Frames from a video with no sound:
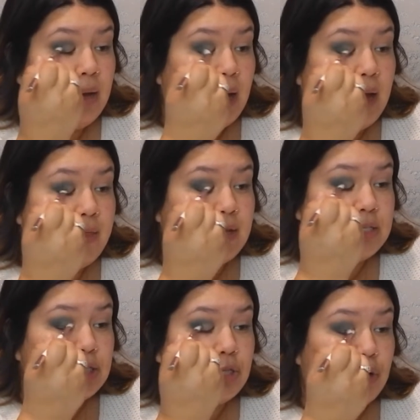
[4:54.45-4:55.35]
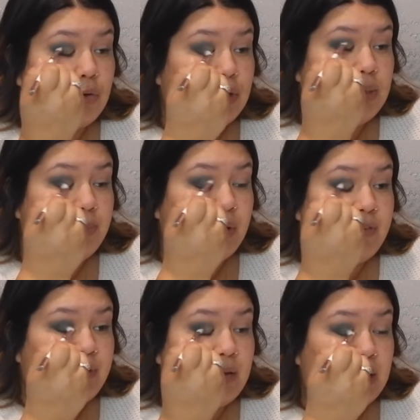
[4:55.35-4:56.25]
and then slowly
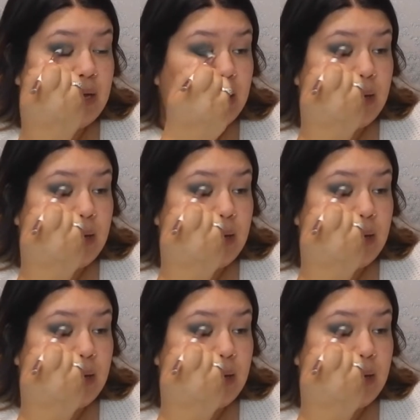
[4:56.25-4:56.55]
buffing it